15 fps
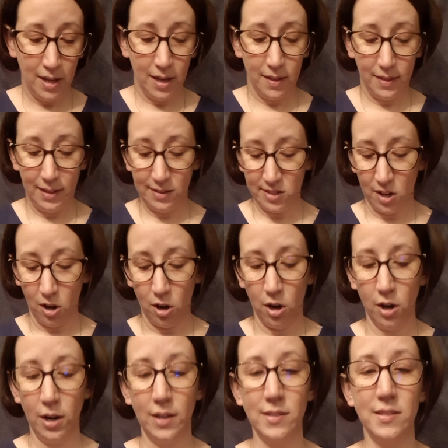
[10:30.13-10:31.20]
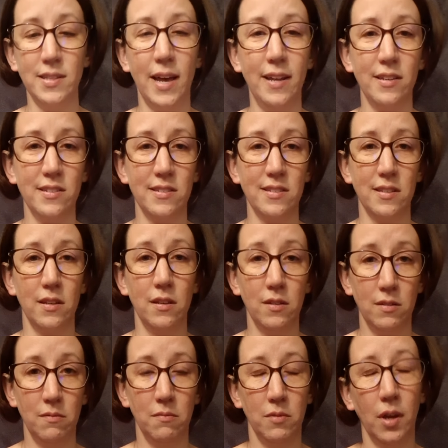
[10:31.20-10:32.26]
And these are sets,
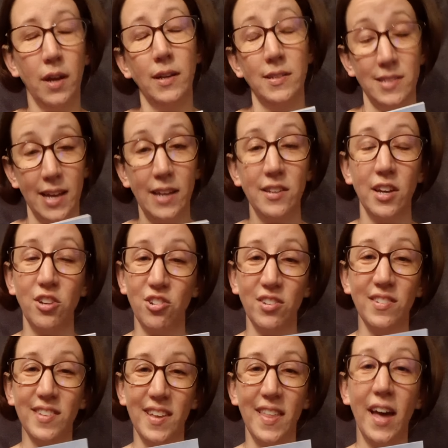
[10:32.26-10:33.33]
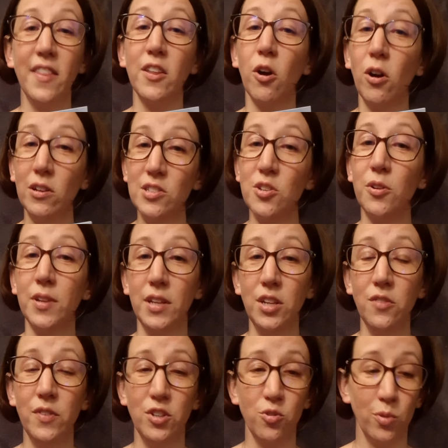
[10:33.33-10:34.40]
not a set, I shouldn't say that. They're all sold
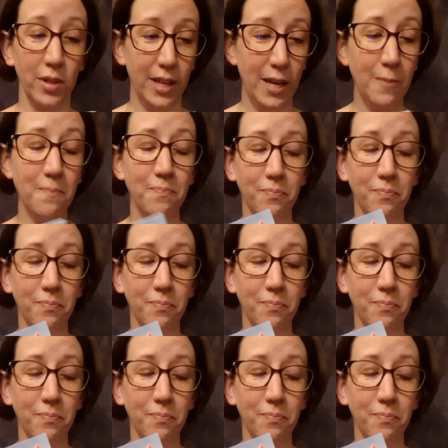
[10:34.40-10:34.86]
individually.